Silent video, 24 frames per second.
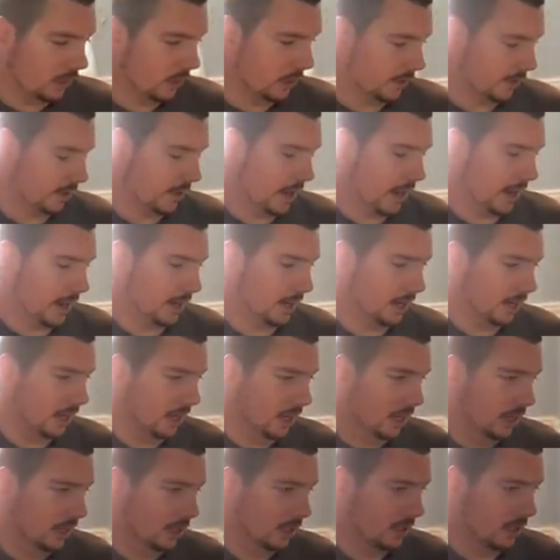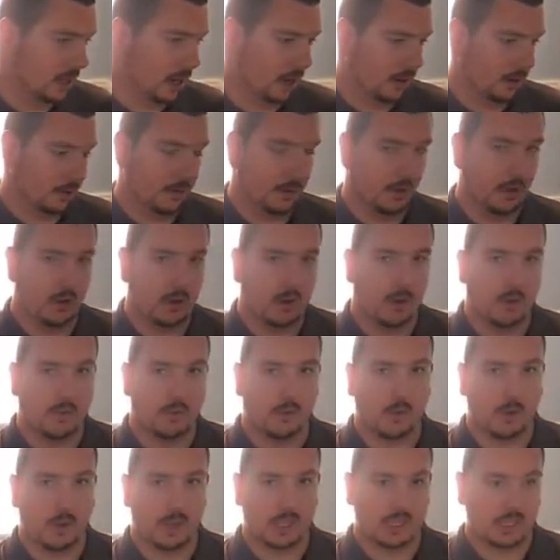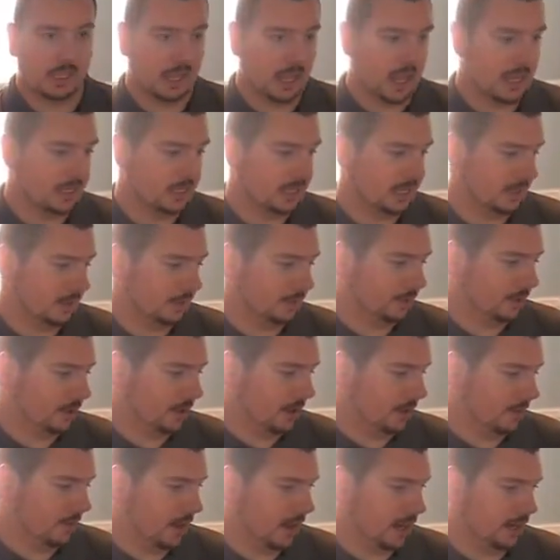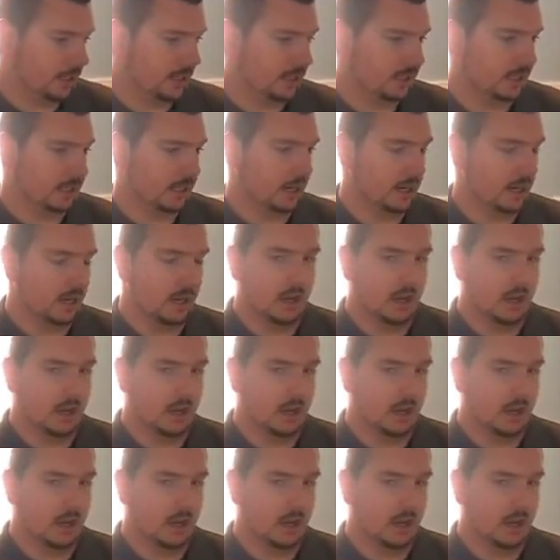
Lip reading: All right, so for this lesson, pretty much,